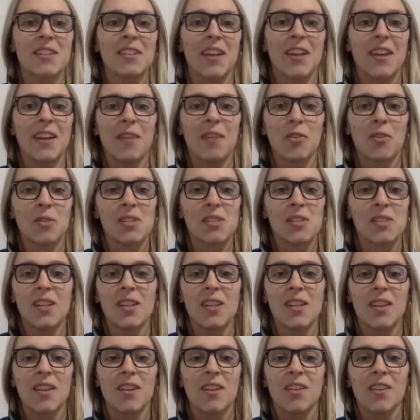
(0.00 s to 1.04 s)
Like, everyone's
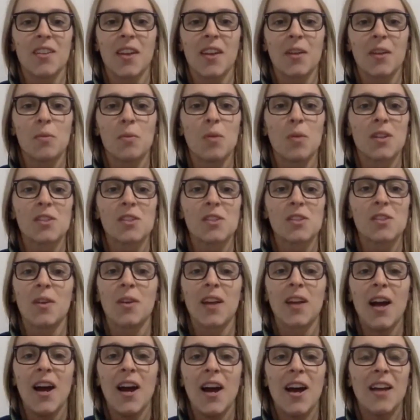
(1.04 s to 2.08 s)
sitting there, like, what's
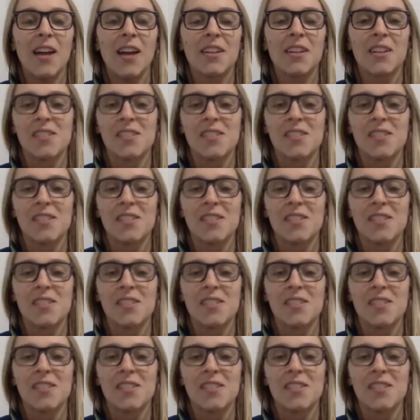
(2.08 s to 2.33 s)
going on?